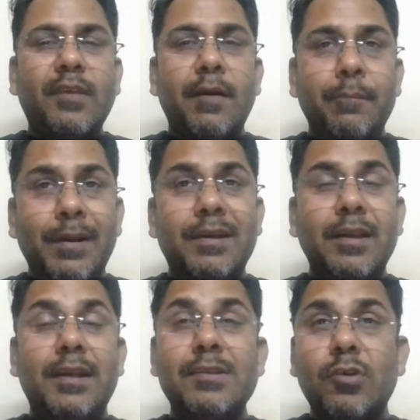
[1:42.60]
But
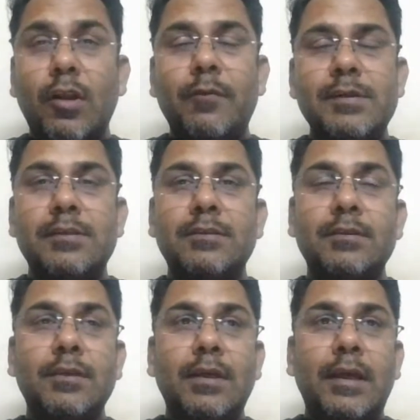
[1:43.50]
it is always
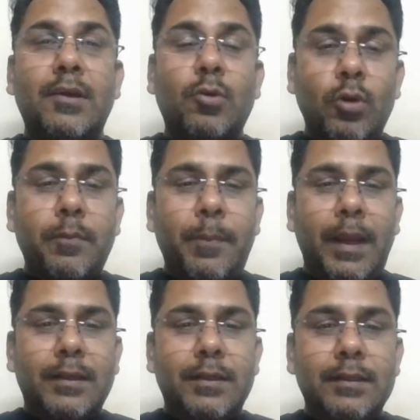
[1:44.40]
a good
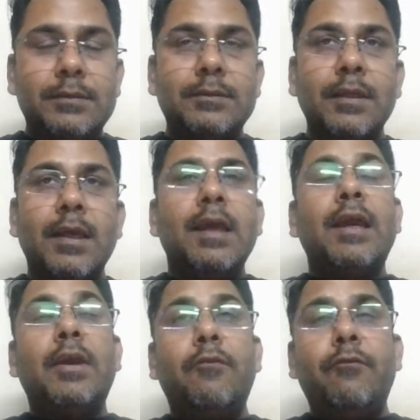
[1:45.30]
practice
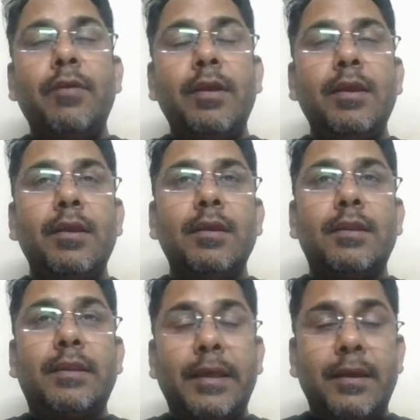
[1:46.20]
if we
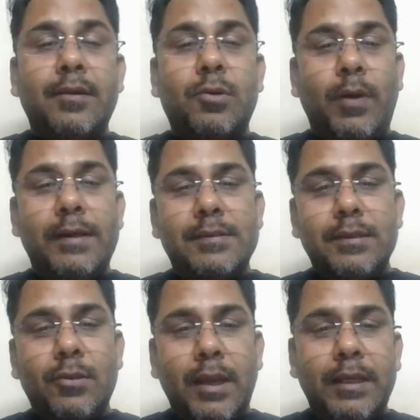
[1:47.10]
think twice
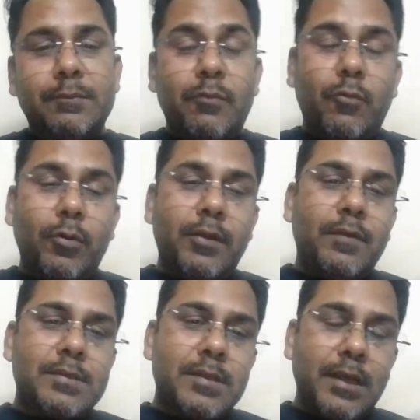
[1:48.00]
and thrice before
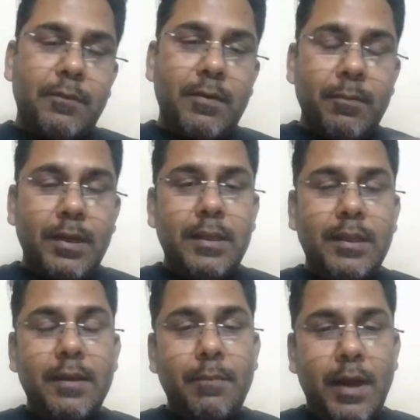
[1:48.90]
investing our money in
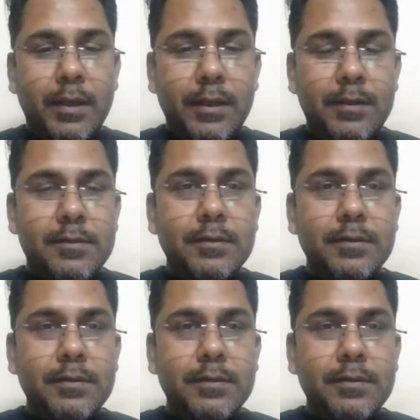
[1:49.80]
the market.